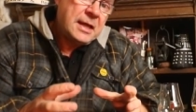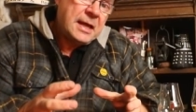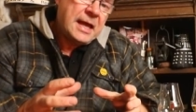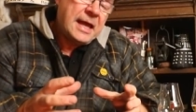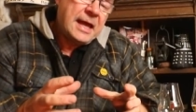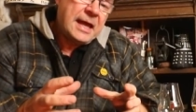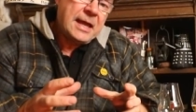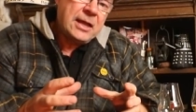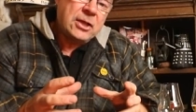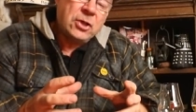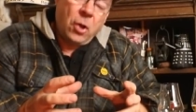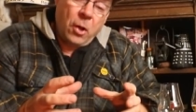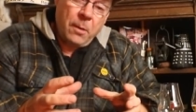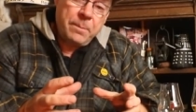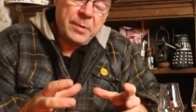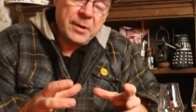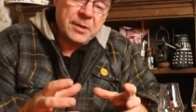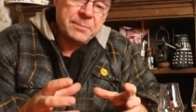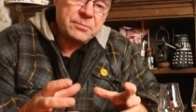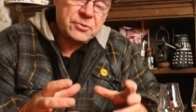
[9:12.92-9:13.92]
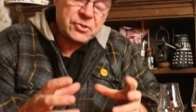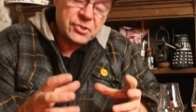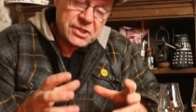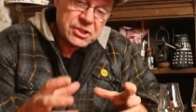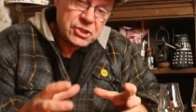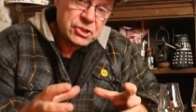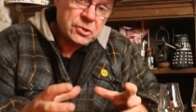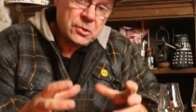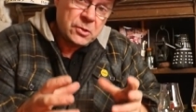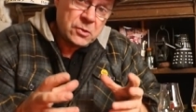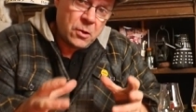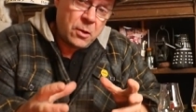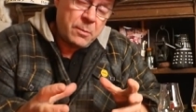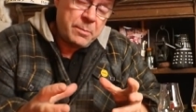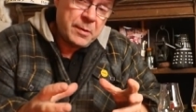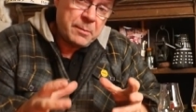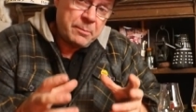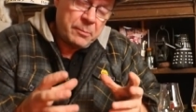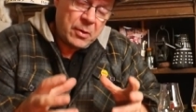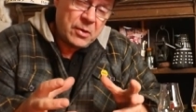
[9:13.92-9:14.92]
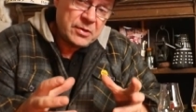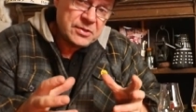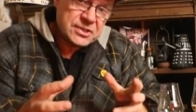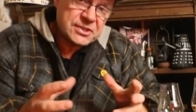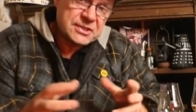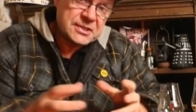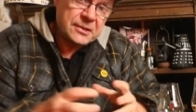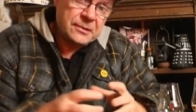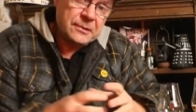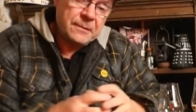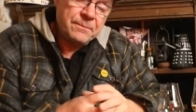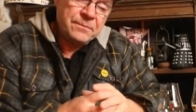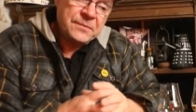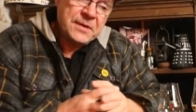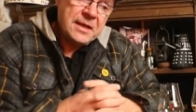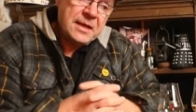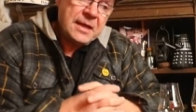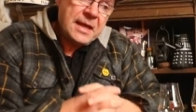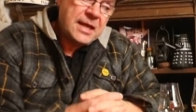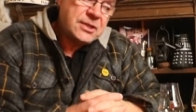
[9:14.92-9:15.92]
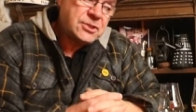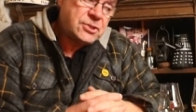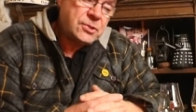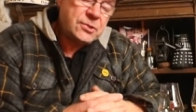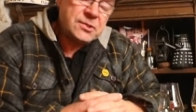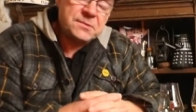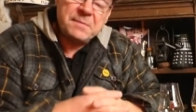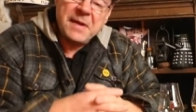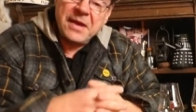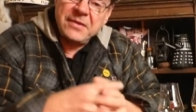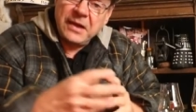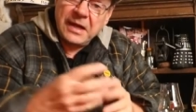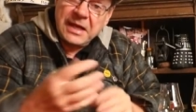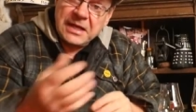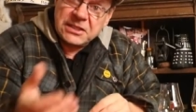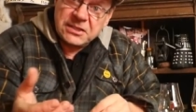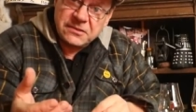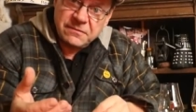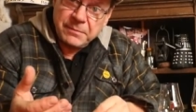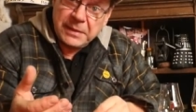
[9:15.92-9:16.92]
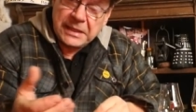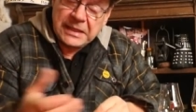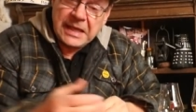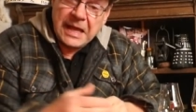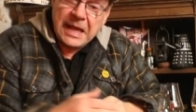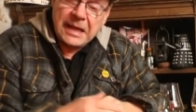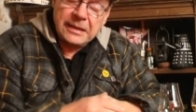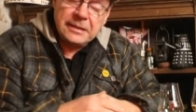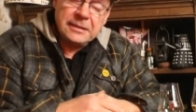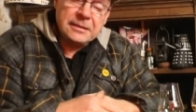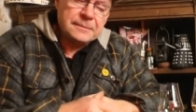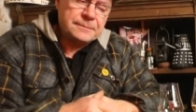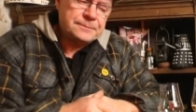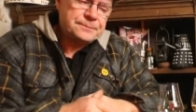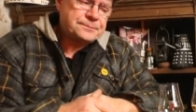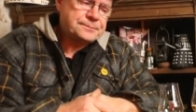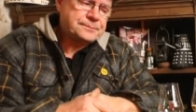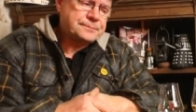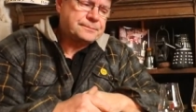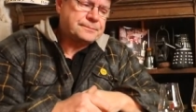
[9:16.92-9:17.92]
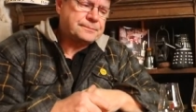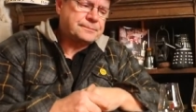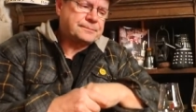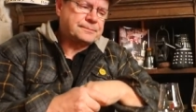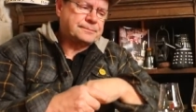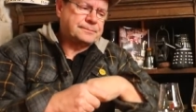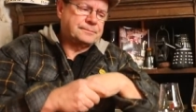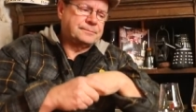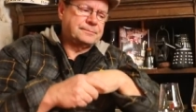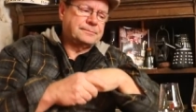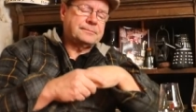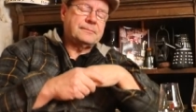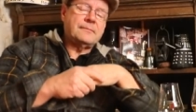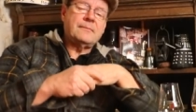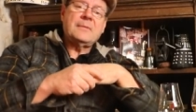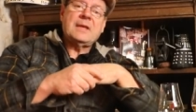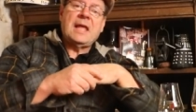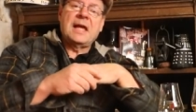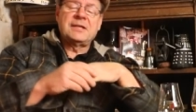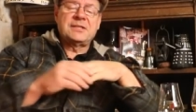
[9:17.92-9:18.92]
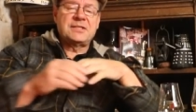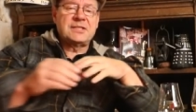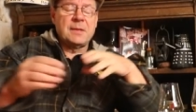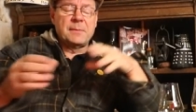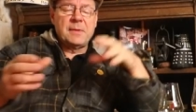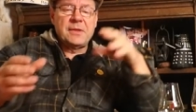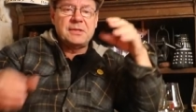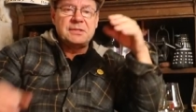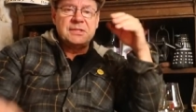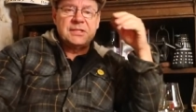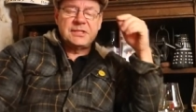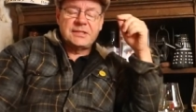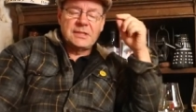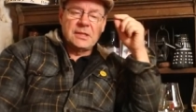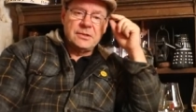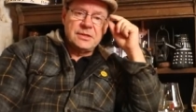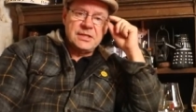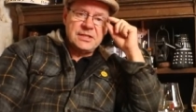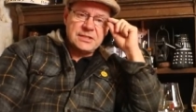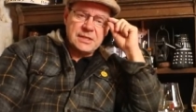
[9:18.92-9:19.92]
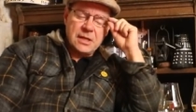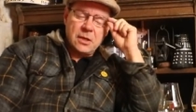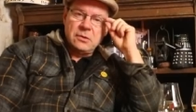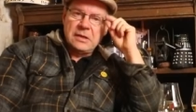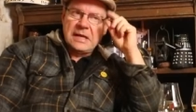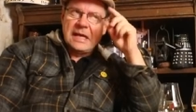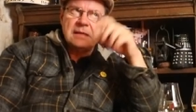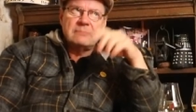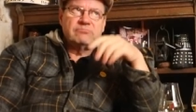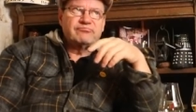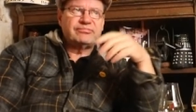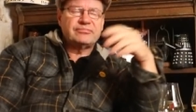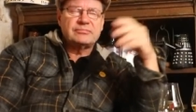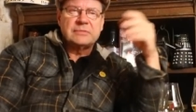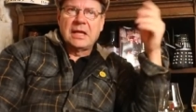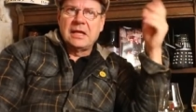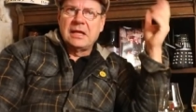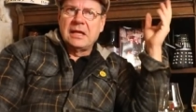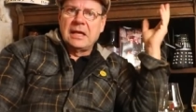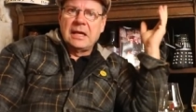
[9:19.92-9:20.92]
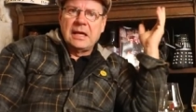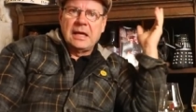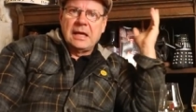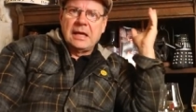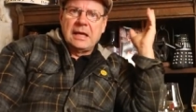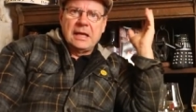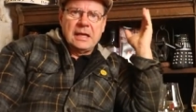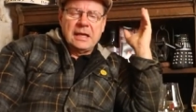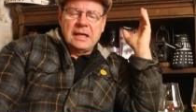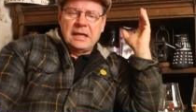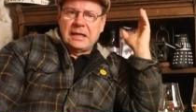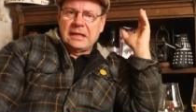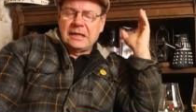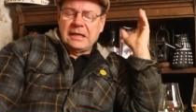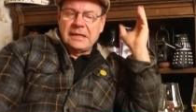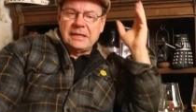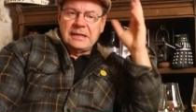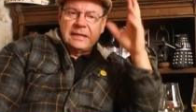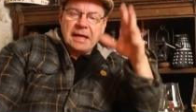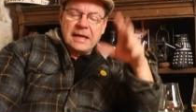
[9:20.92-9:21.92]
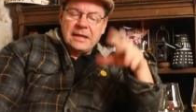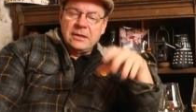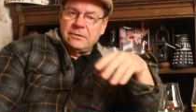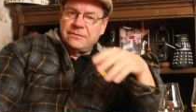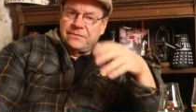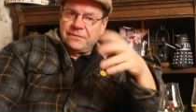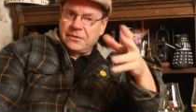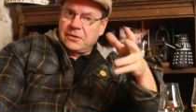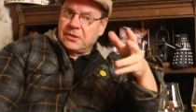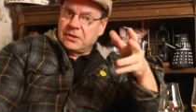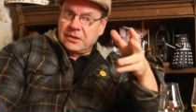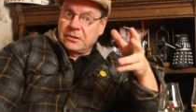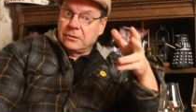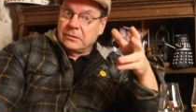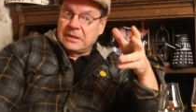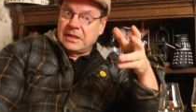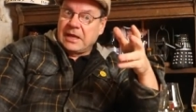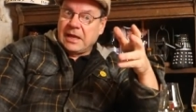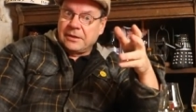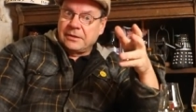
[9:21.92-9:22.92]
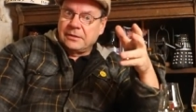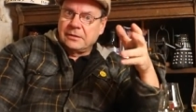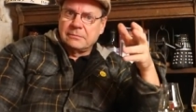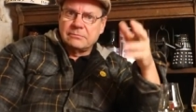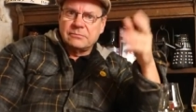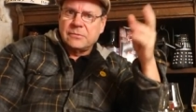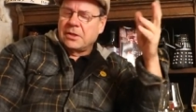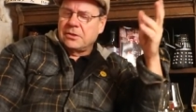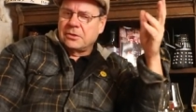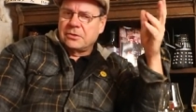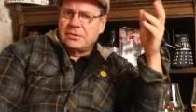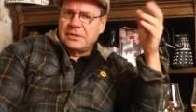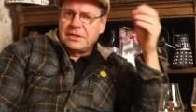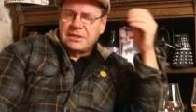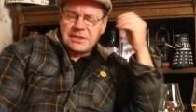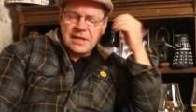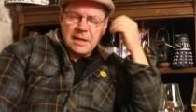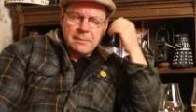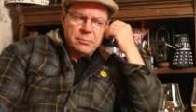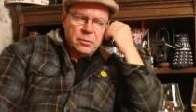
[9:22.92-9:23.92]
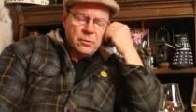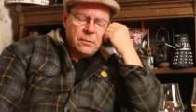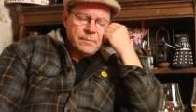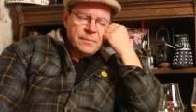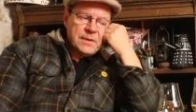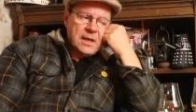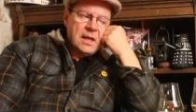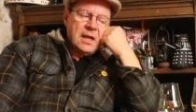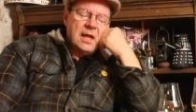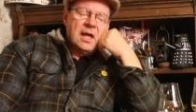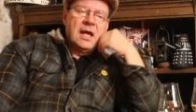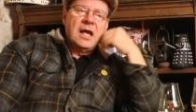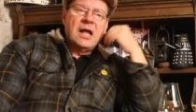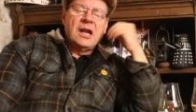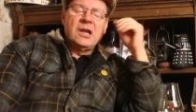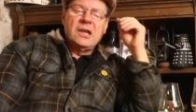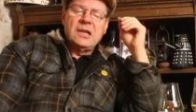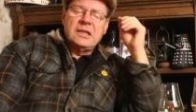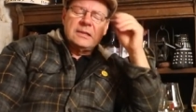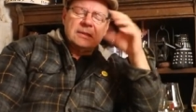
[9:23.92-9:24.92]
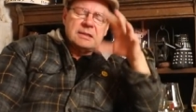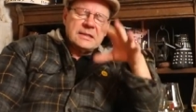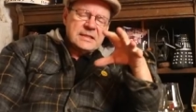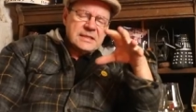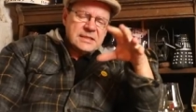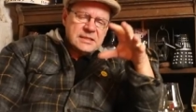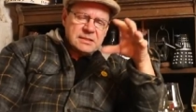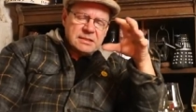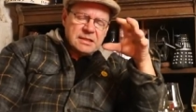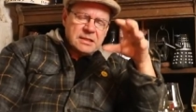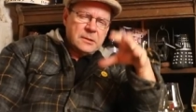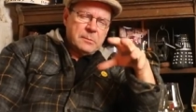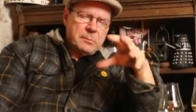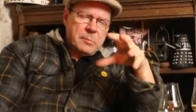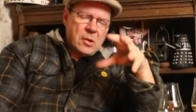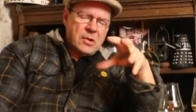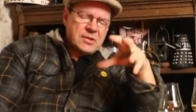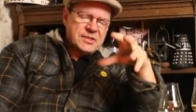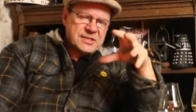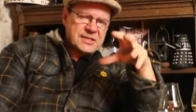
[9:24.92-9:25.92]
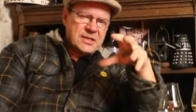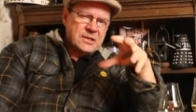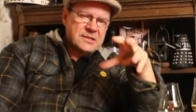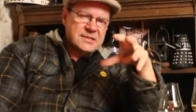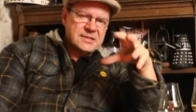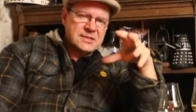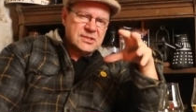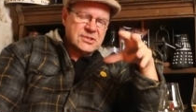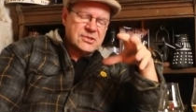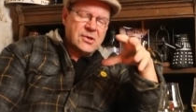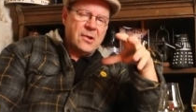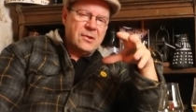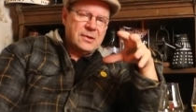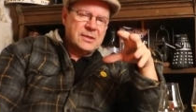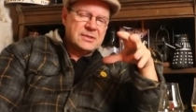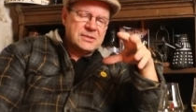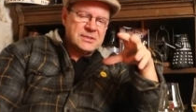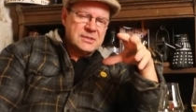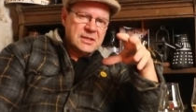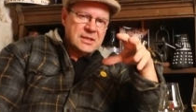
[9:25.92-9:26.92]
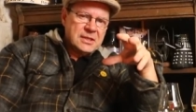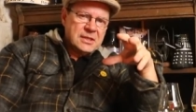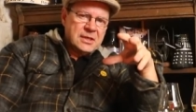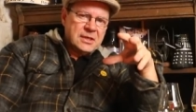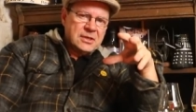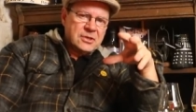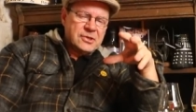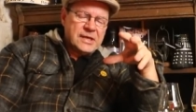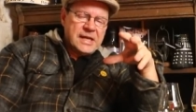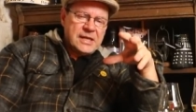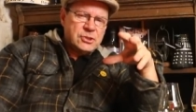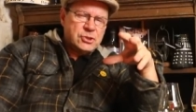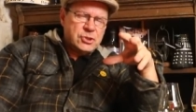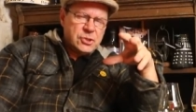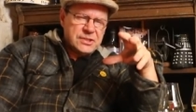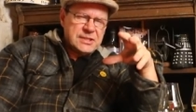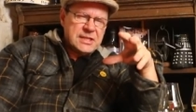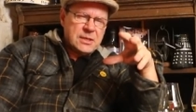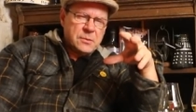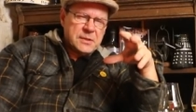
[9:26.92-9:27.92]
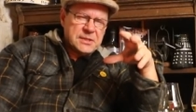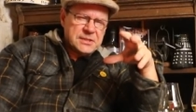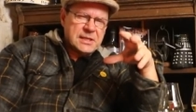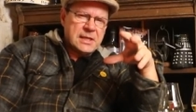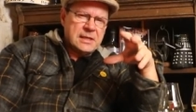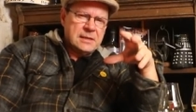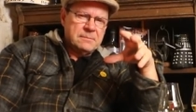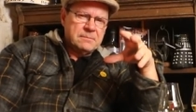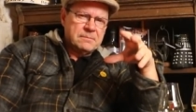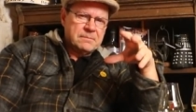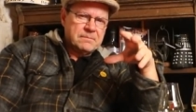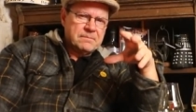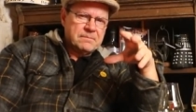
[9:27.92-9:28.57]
uh, copper, traditional copper pot still as used by the likes of Macallan and some other distilleries now like Glengyle for their Kilkerran, another good example. Little, dis little pot stills in Scotland create juicy whisky,